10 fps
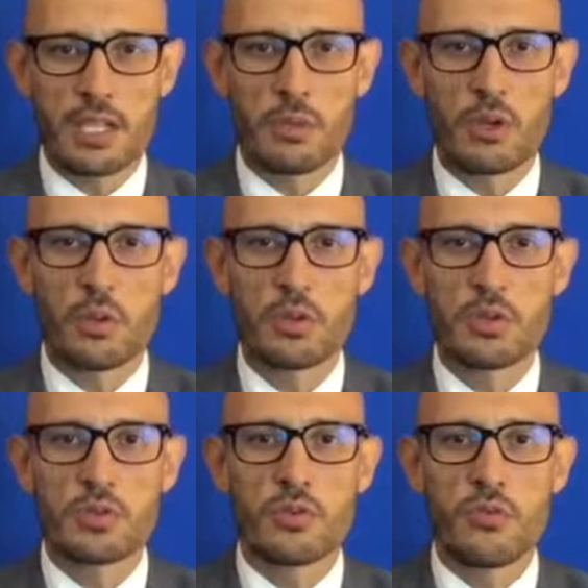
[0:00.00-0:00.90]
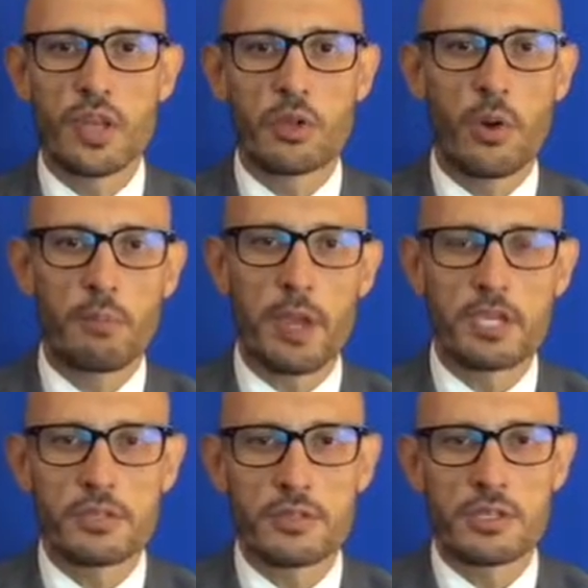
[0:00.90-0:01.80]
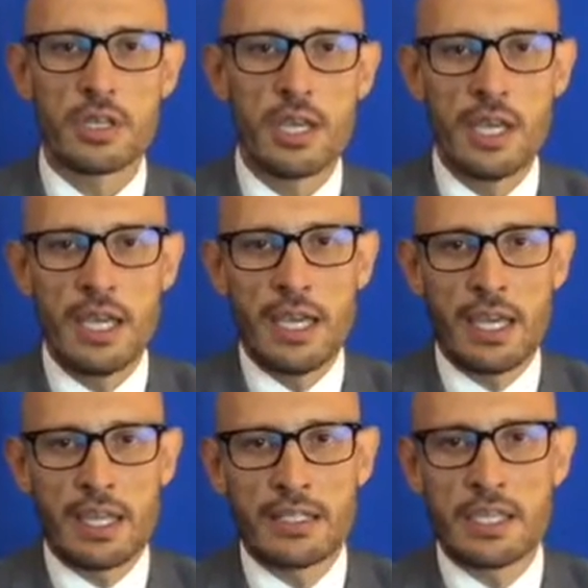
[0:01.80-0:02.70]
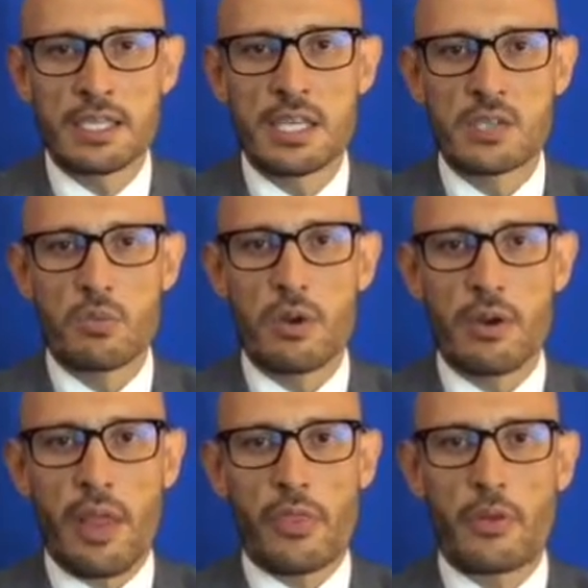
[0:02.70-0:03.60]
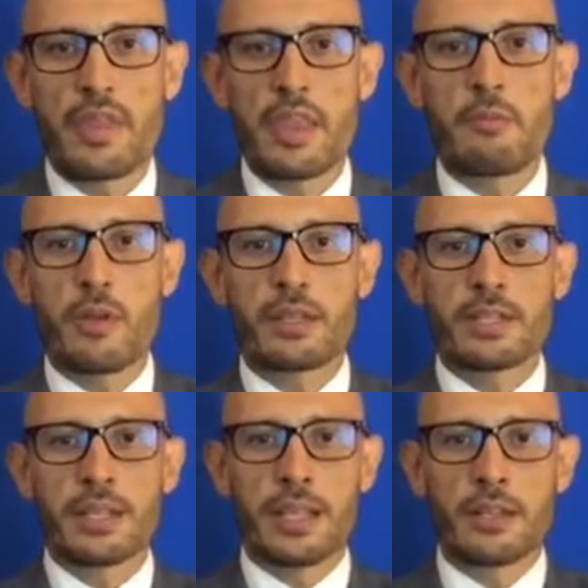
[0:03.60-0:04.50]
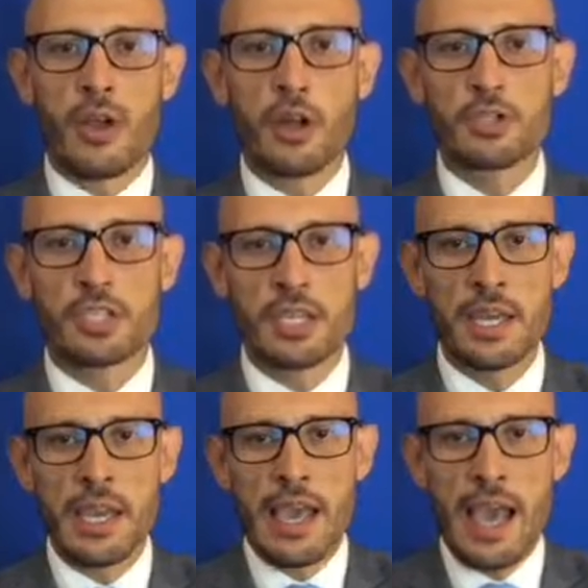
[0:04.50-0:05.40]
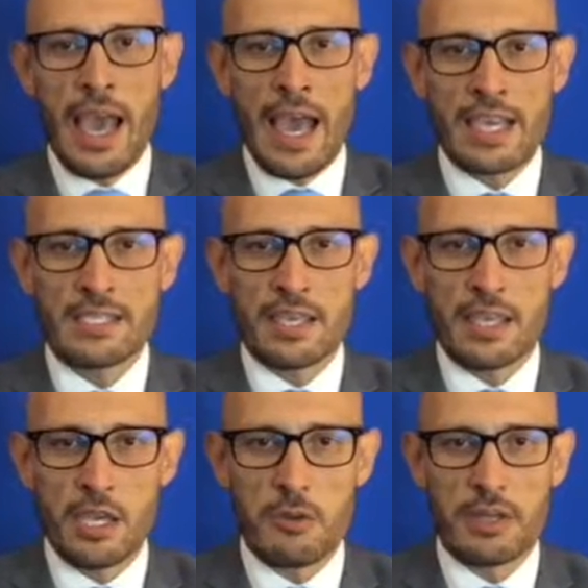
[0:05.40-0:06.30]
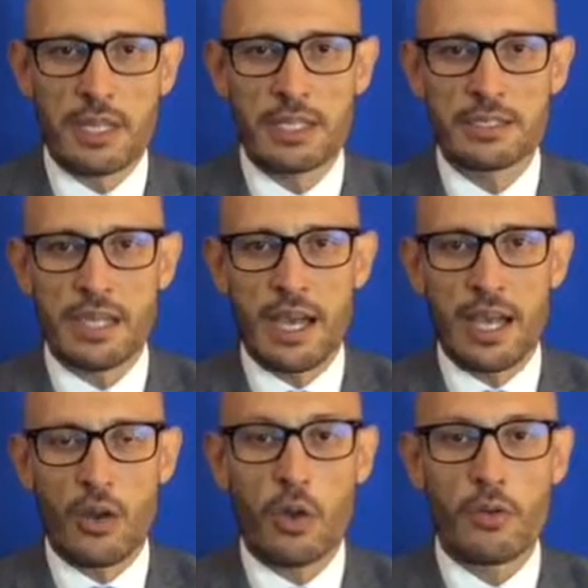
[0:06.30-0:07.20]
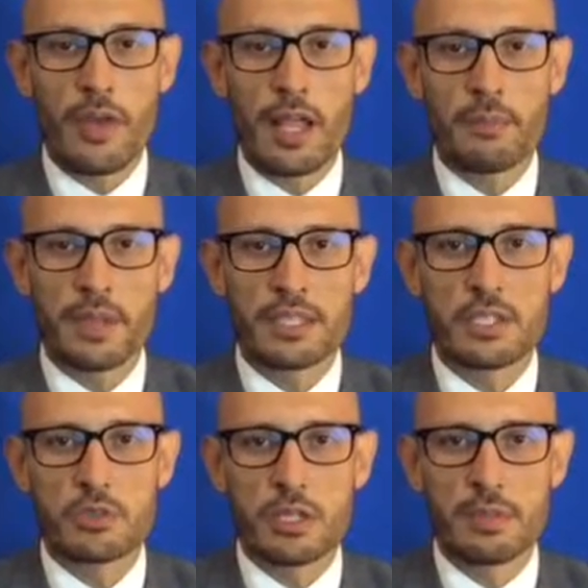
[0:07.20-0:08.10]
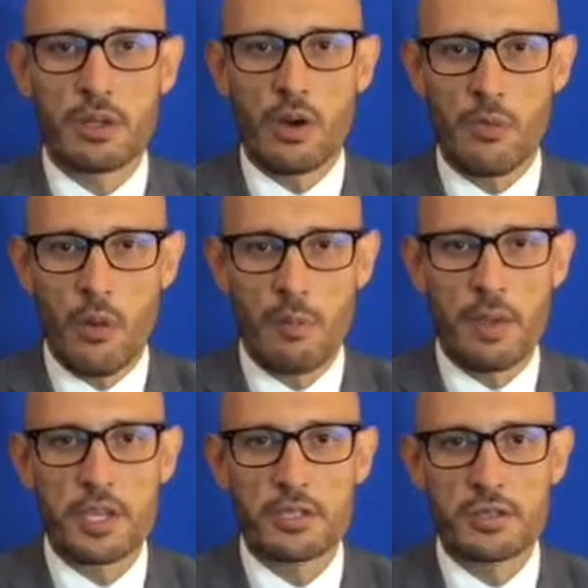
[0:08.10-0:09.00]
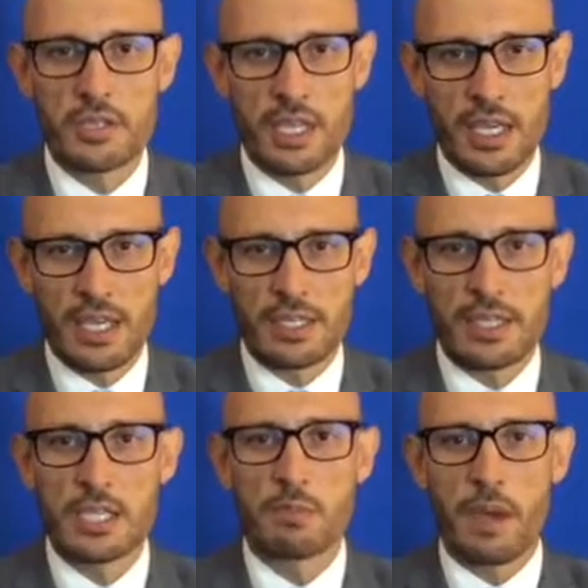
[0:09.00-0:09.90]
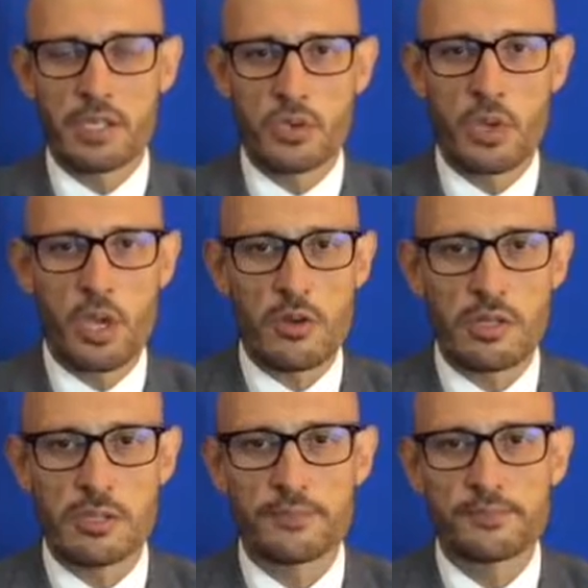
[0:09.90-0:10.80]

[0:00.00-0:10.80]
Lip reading: that we could use to fit all patients. And this is where 3D printing technology has given us a lot of help in the treatment of our patients in these past 2 years.